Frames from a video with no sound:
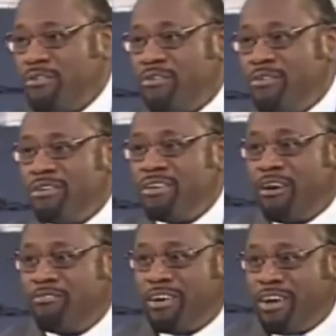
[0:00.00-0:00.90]

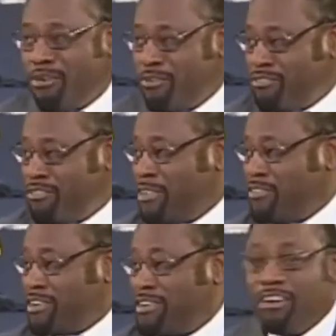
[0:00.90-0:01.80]
downtown. She's been
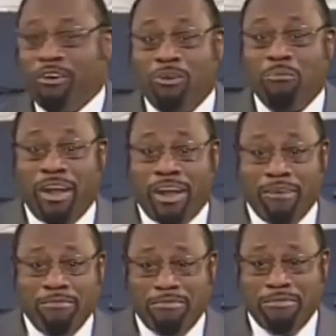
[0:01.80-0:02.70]
sitting there all my
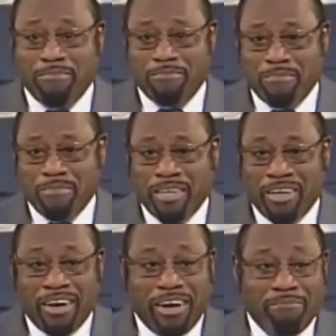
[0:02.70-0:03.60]
life.
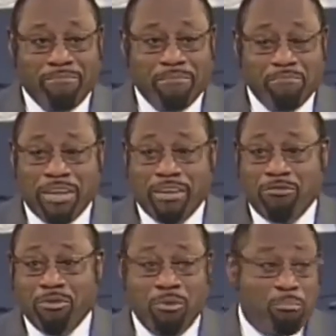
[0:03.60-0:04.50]
And many of
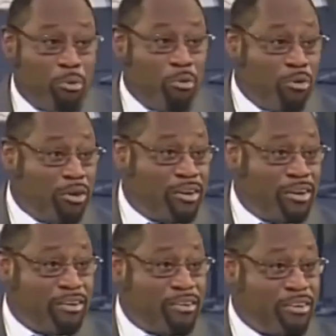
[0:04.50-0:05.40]
you were born,
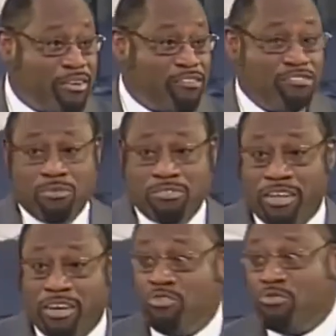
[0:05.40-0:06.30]
and she was
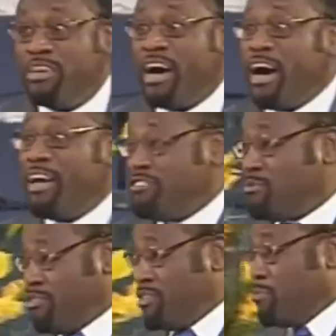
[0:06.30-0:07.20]
there. You'll die, she will
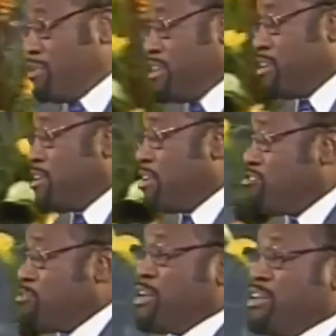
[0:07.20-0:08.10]
still be there.
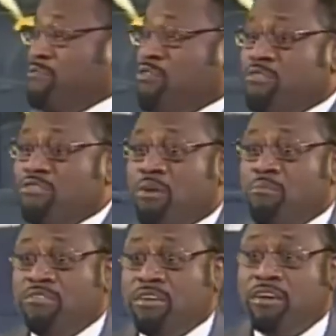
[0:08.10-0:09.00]
She's been there for over
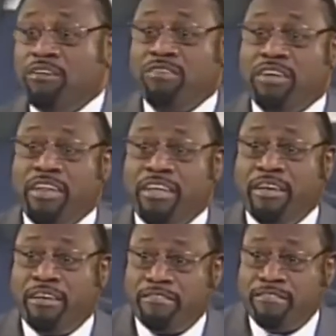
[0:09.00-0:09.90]
almost 180
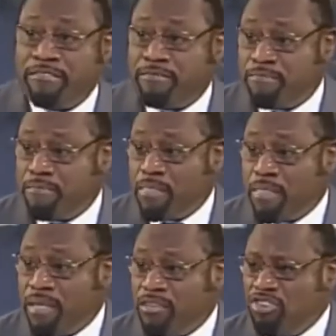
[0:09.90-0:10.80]
years.
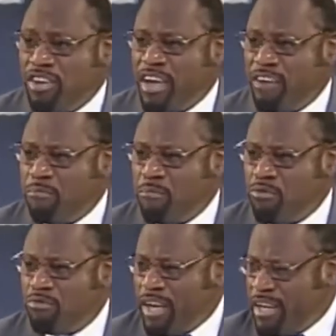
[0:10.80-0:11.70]
She never
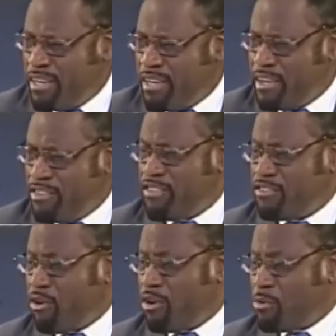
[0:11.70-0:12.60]
moved, eh? She's
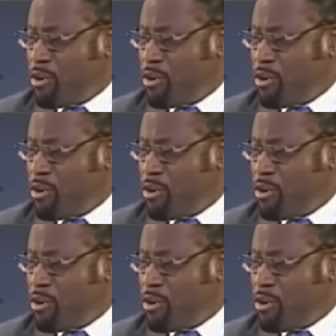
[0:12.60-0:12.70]
called what?